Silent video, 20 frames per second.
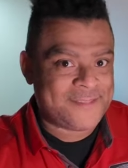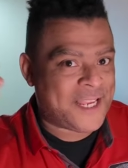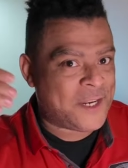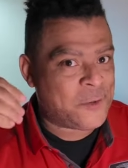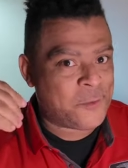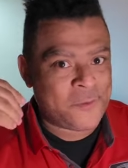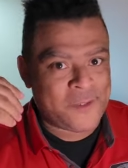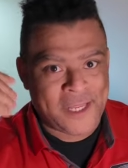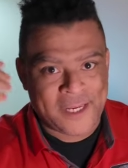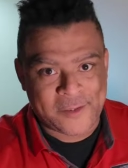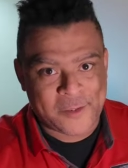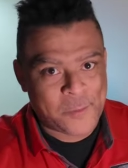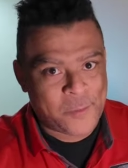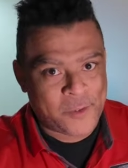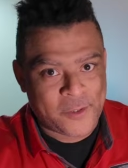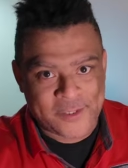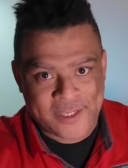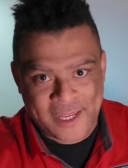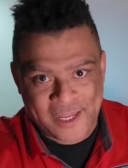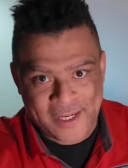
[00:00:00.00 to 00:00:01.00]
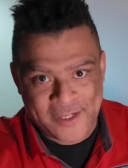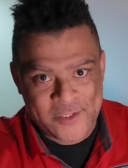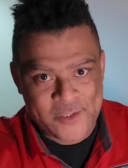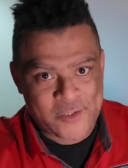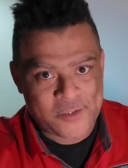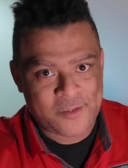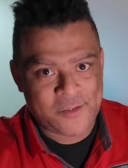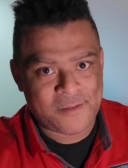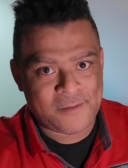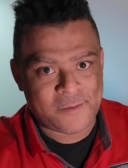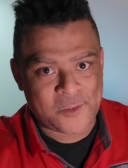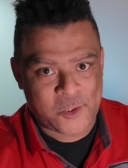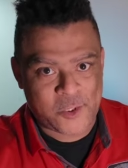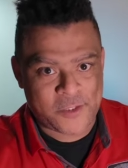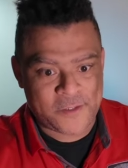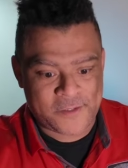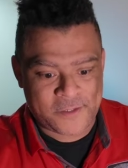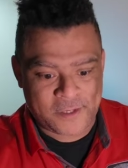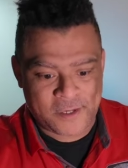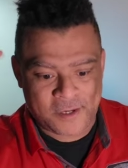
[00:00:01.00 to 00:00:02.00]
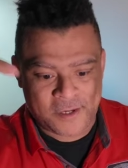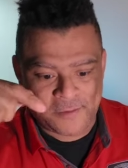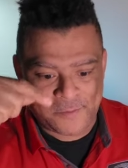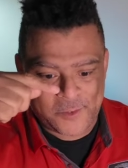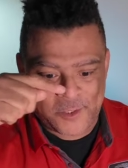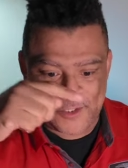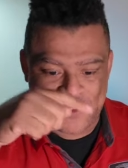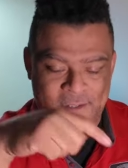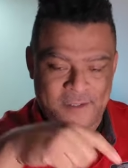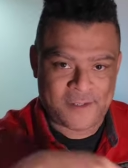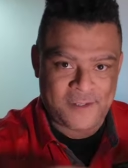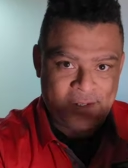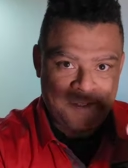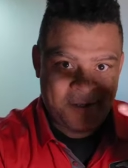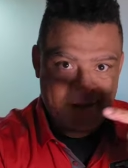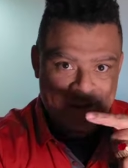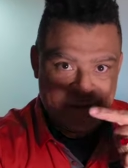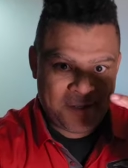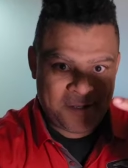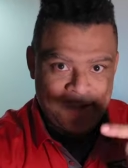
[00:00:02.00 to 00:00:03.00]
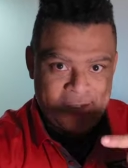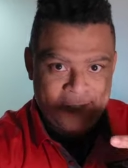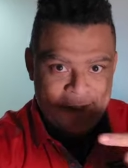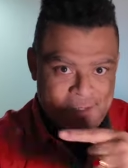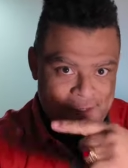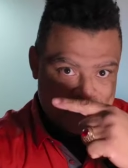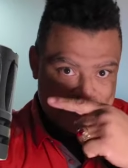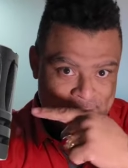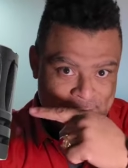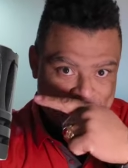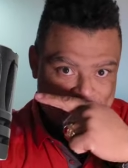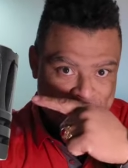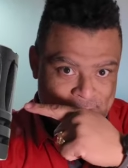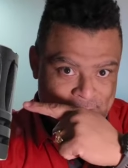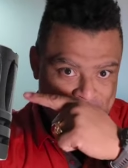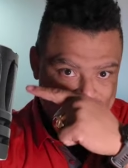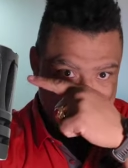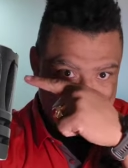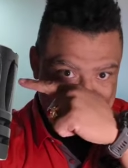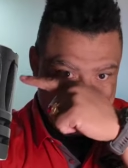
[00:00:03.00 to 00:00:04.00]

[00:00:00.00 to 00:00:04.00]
I don't like the bird cage, which is this.